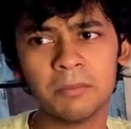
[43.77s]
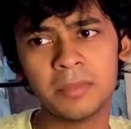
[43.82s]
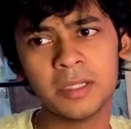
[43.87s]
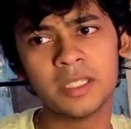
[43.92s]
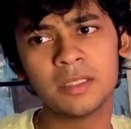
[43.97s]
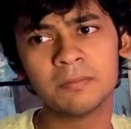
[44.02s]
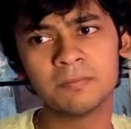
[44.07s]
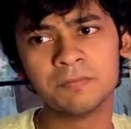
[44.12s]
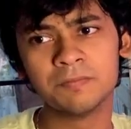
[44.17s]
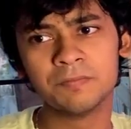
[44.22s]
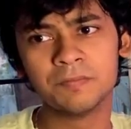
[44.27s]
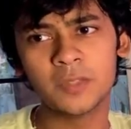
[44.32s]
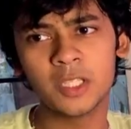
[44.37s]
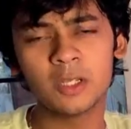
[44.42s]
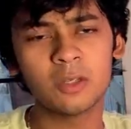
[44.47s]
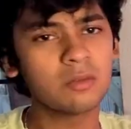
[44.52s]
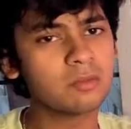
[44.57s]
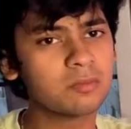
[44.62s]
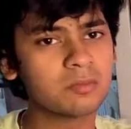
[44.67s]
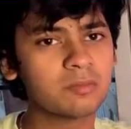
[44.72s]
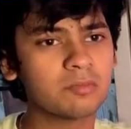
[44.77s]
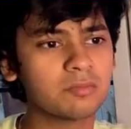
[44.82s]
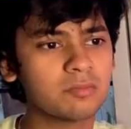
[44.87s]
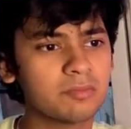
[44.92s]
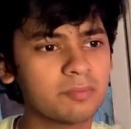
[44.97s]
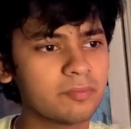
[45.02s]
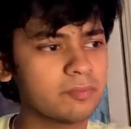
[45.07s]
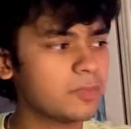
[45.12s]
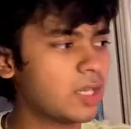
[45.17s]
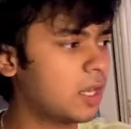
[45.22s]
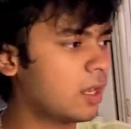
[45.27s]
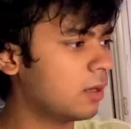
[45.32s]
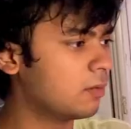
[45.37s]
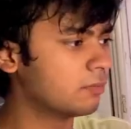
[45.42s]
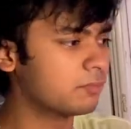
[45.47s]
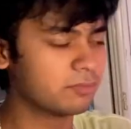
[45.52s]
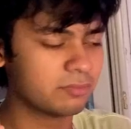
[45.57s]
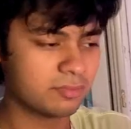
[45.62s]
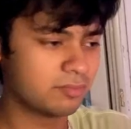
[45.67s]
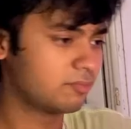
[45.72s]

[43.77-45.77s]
but you know, um,